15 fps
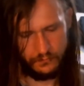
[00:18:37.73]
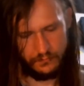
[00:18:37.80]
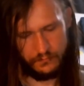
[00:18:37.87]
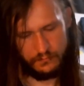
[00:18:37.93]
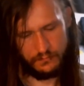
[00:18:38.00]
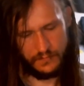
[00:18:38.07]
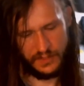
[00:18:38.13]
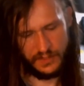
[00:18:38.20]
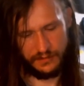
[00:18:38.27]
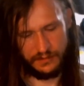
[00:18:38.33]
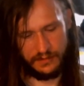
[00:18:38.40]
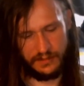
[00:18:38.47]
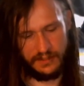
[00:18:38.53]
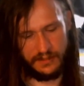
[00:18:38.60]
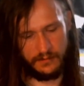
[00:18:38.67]
I've been
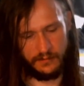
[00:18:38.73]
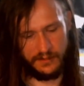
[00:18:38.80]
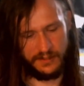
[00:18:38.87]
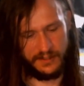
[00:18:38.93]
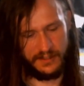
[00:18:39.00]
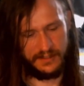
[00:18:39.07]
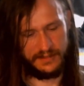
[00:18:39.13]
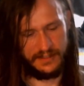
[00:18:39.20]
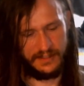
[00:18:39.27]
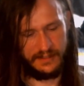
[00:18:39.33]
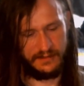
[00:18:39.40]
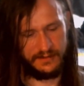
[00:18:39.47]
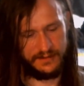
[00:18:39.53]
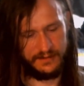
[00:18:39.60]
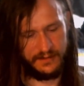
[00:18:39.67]
doing a lot of work around the
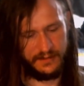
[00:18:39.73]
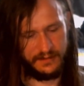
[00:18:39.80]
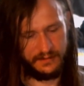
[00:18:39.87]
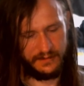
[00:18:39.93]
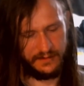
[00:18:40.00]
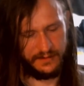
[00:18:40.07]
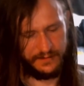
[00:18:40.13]
house lately.